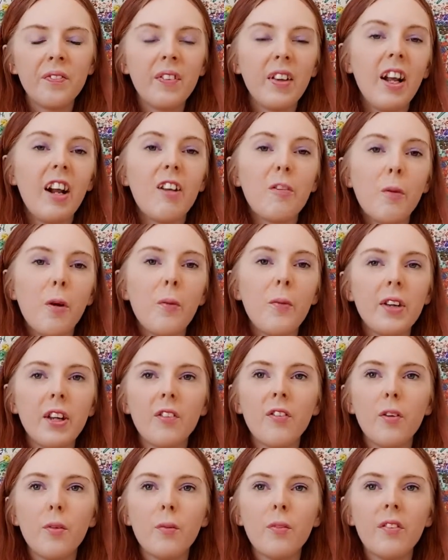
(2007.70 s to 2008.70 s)
experiment with
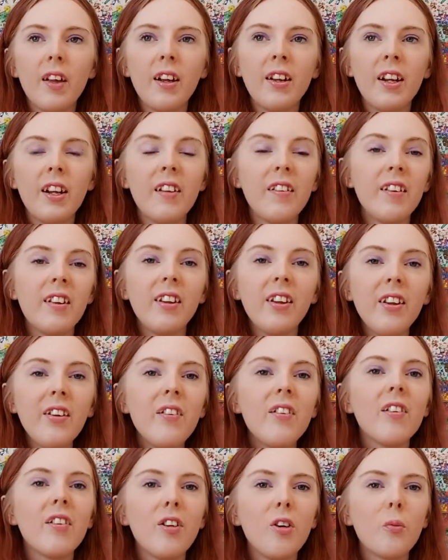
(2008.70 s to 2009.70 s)
different techniques and
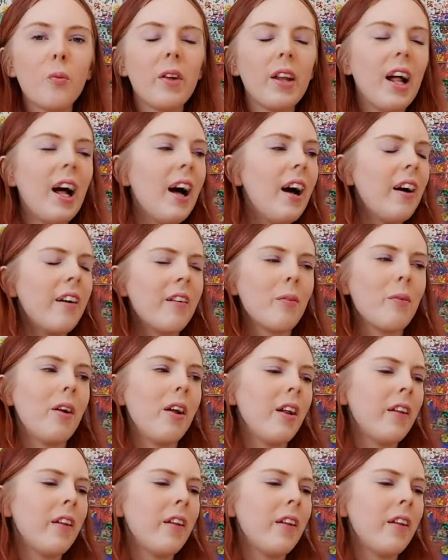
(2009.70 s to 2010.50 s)
loosen up with art as well.